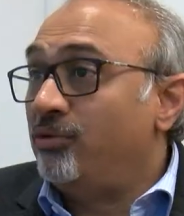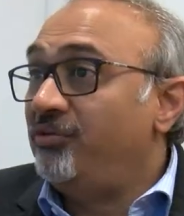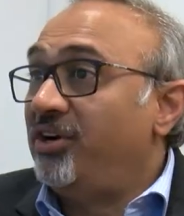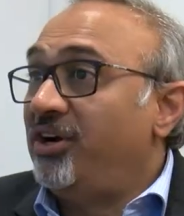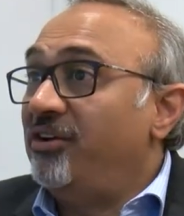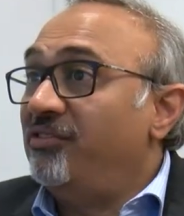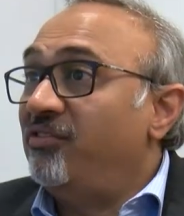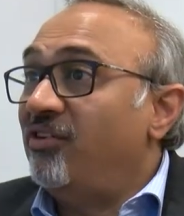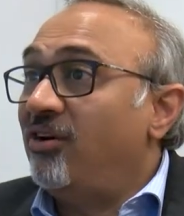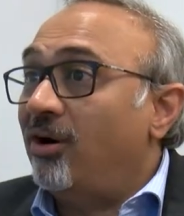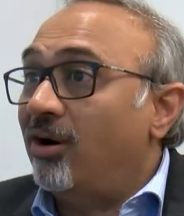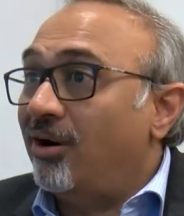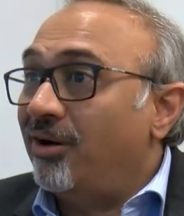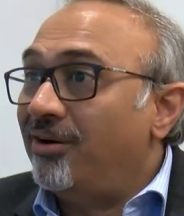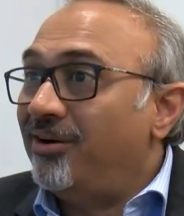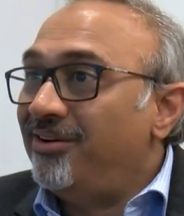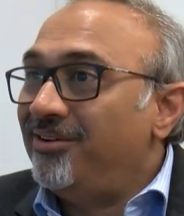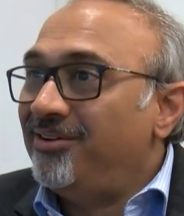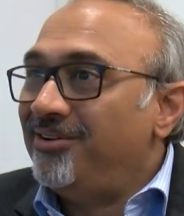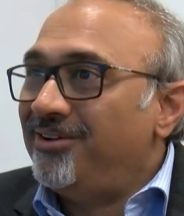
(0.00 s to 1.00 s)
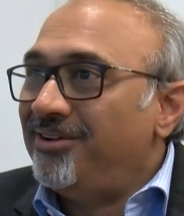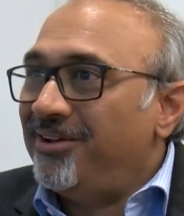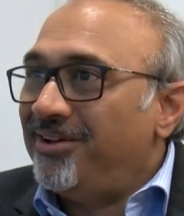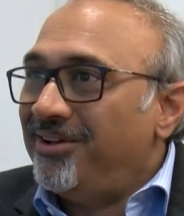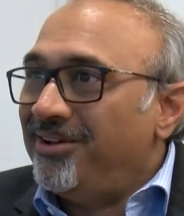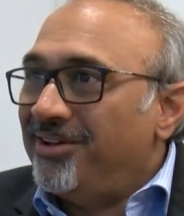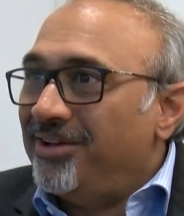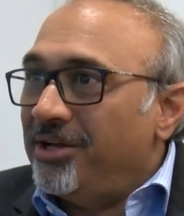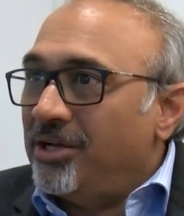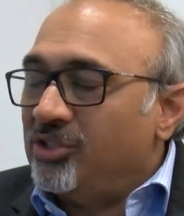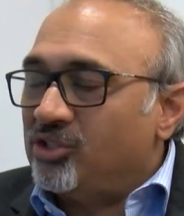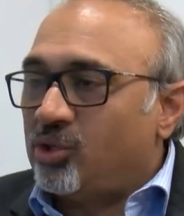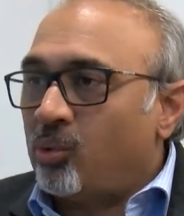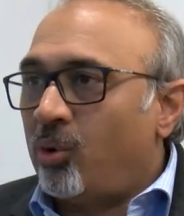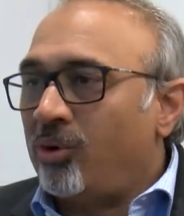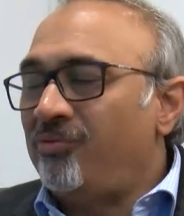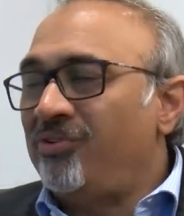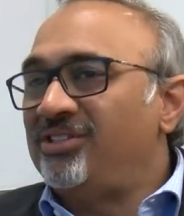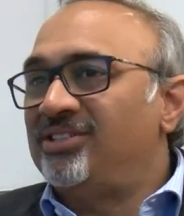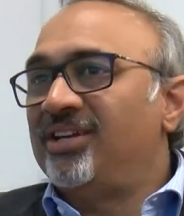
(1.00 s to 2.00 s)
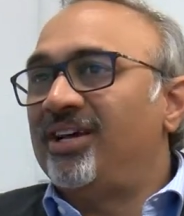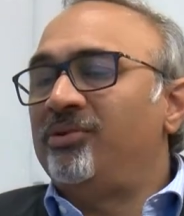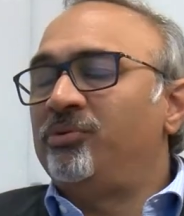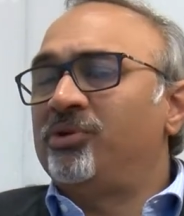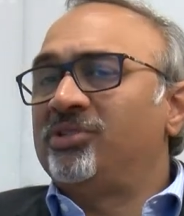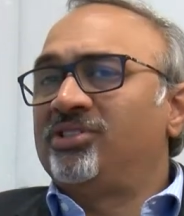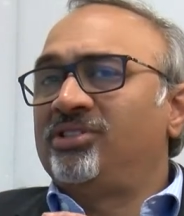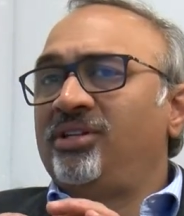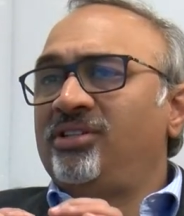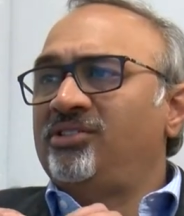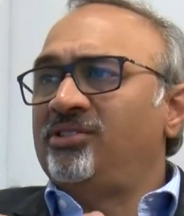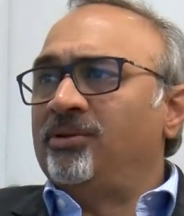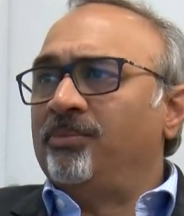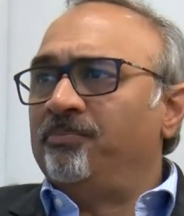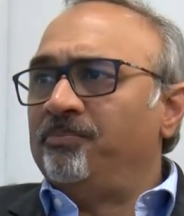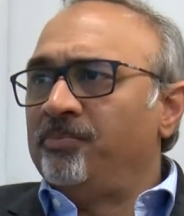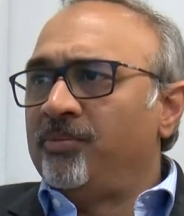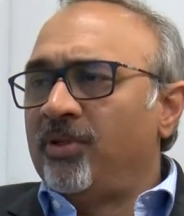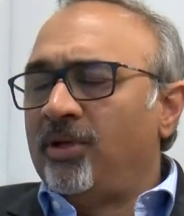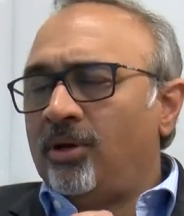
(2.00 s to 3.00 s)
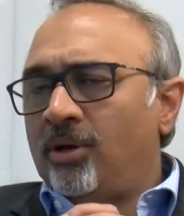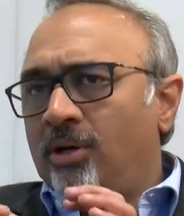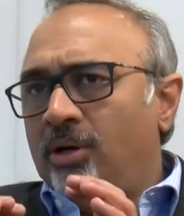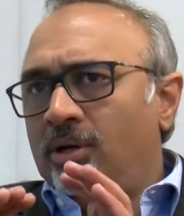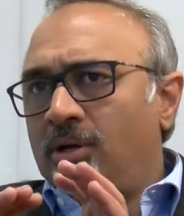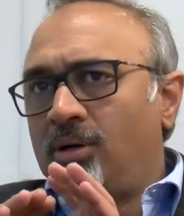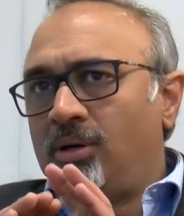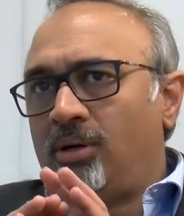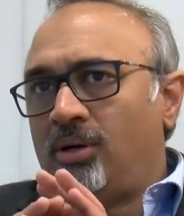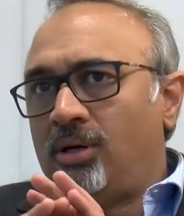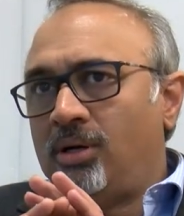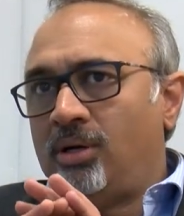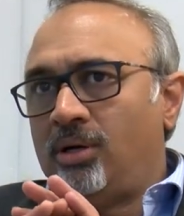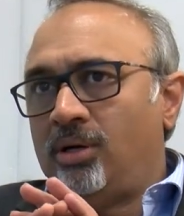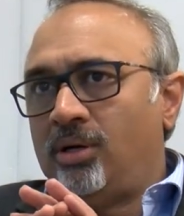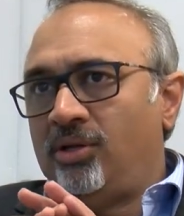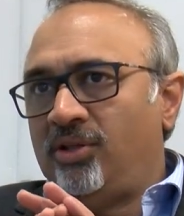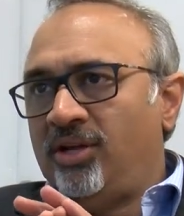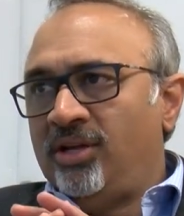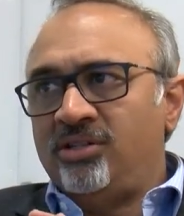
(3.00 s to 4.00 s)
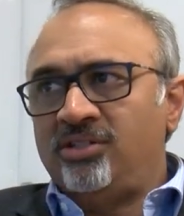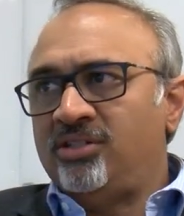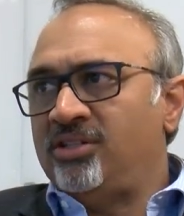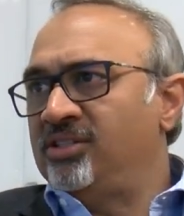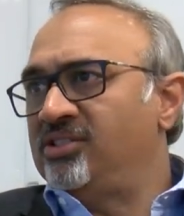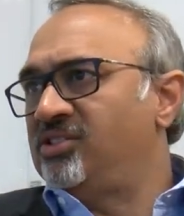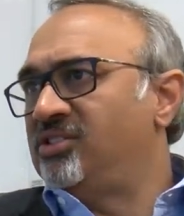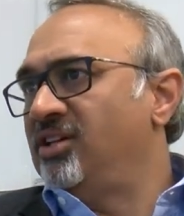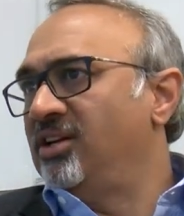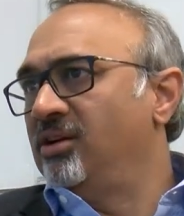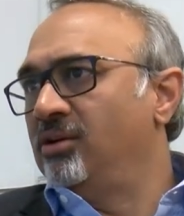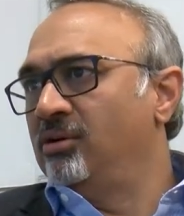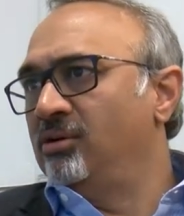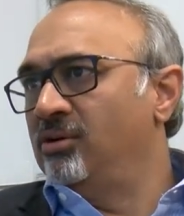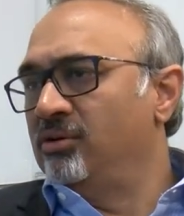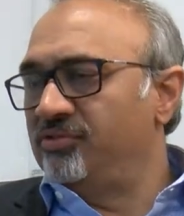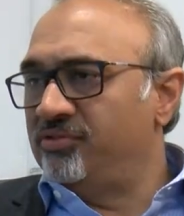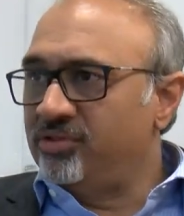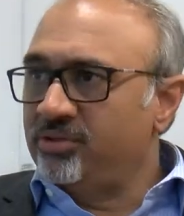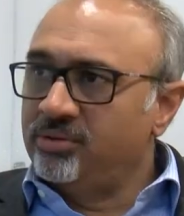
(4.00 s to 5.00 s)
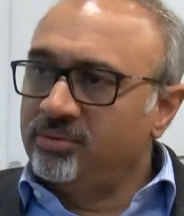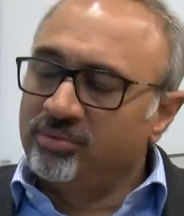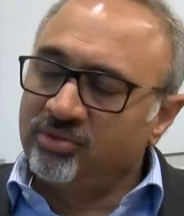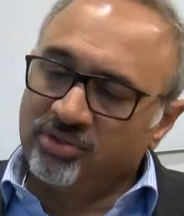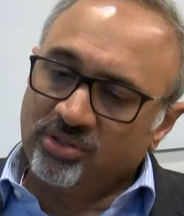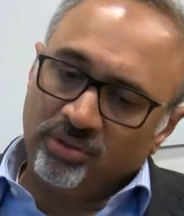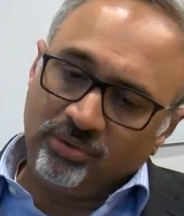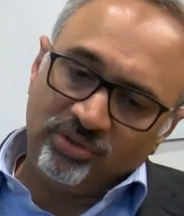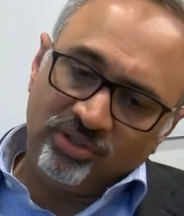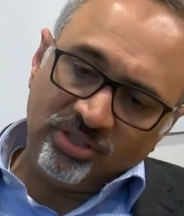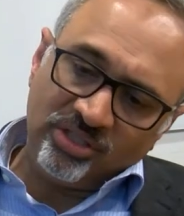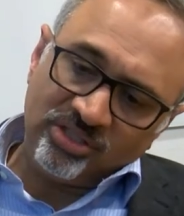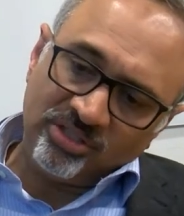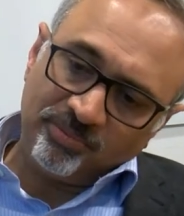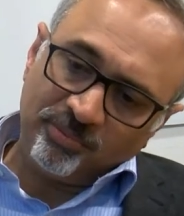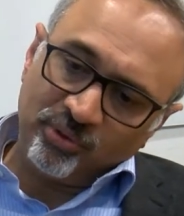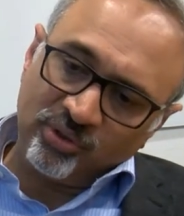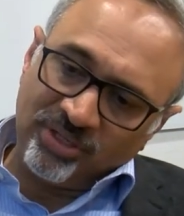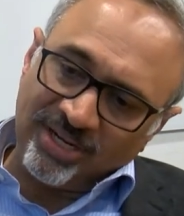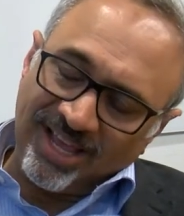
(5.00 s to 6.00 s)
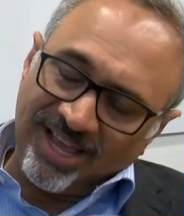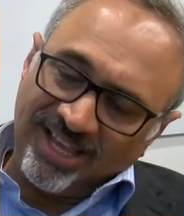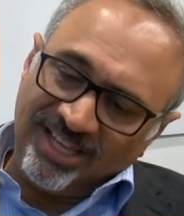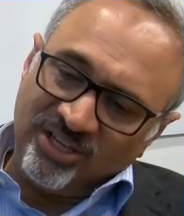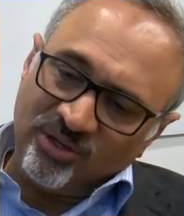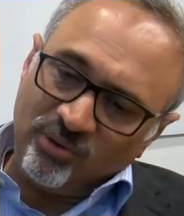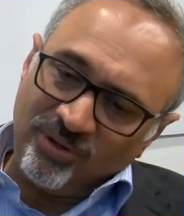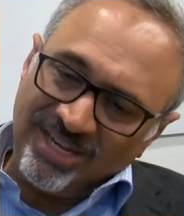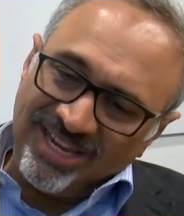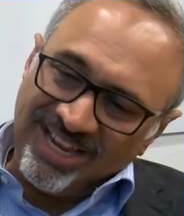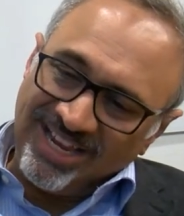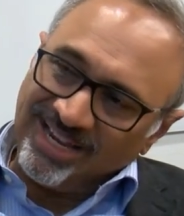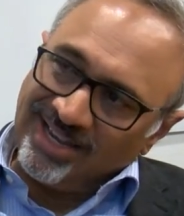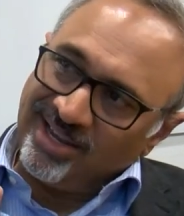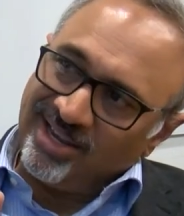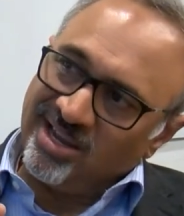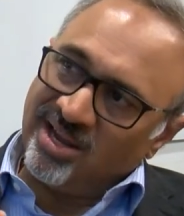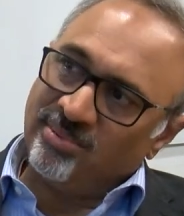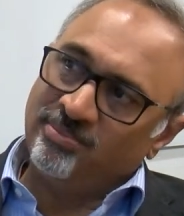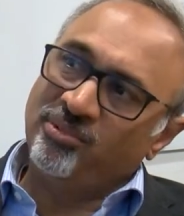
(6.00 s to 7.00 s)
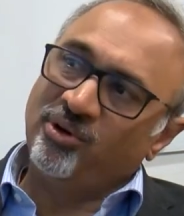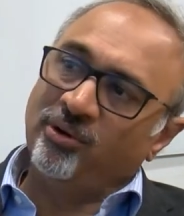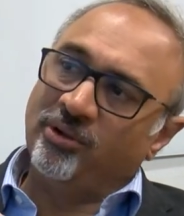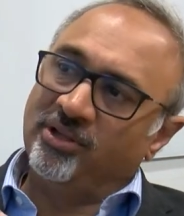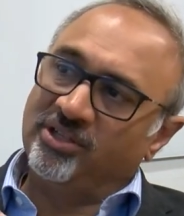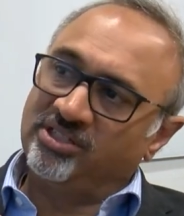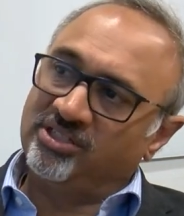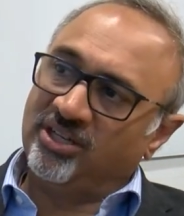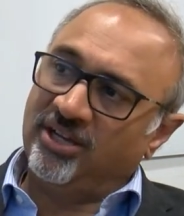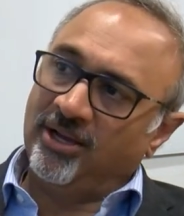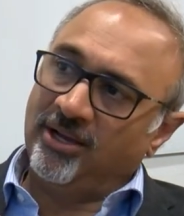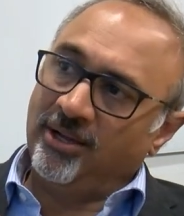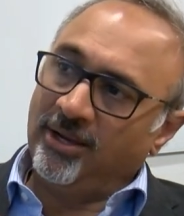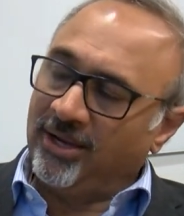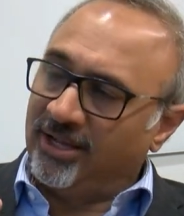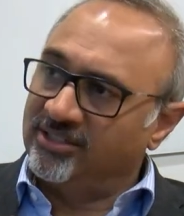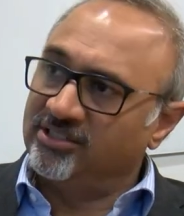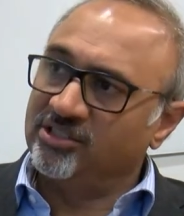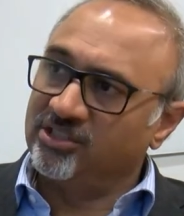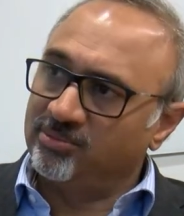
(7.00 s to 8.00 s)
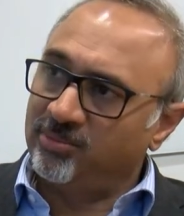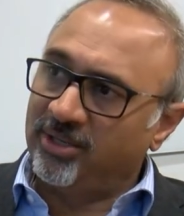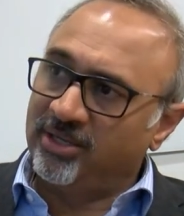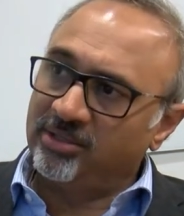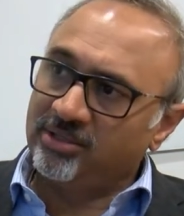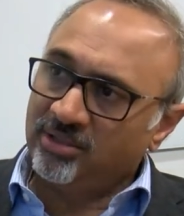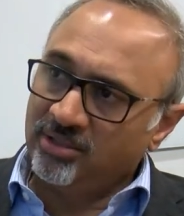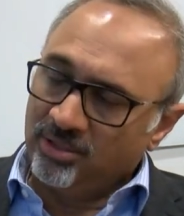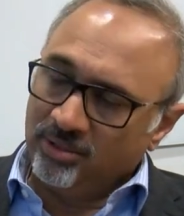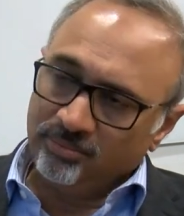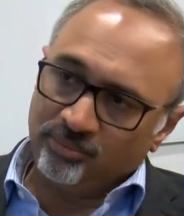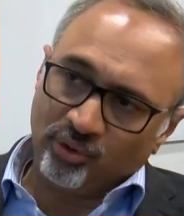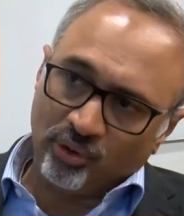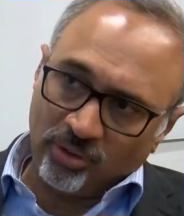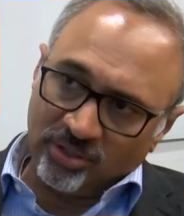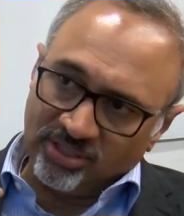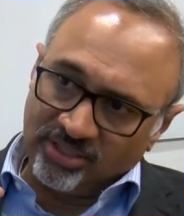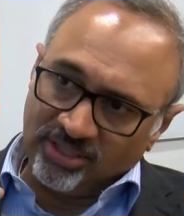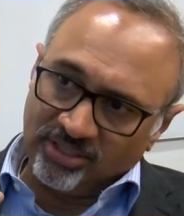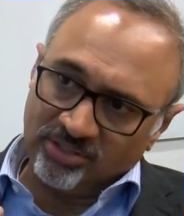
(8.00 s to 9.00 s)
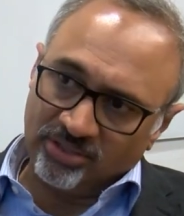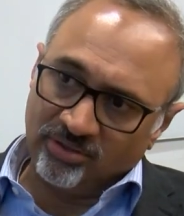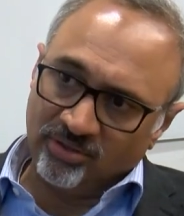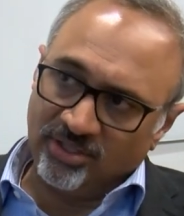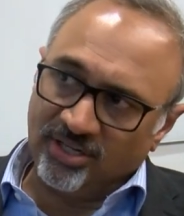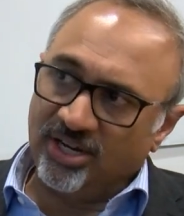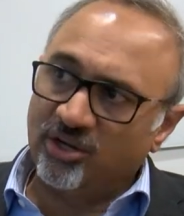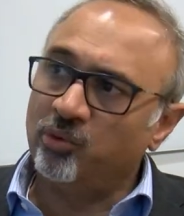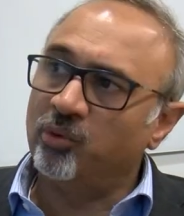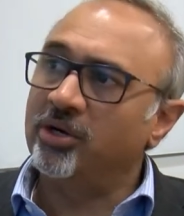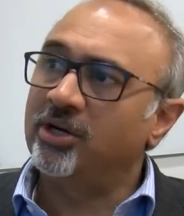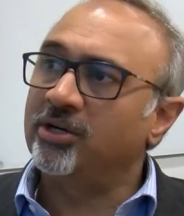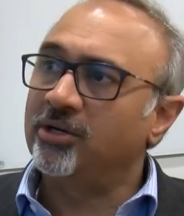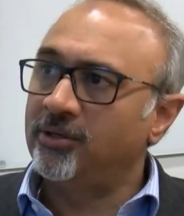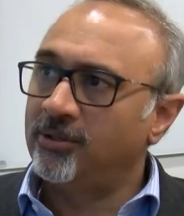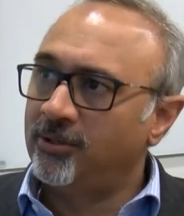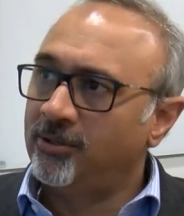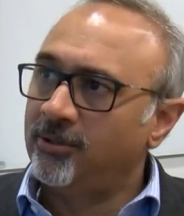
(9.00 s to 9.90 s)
very far. So what we said was, listen, the internet's taking off. So just put a unique number on the tag, license plate, and put all the data on the network.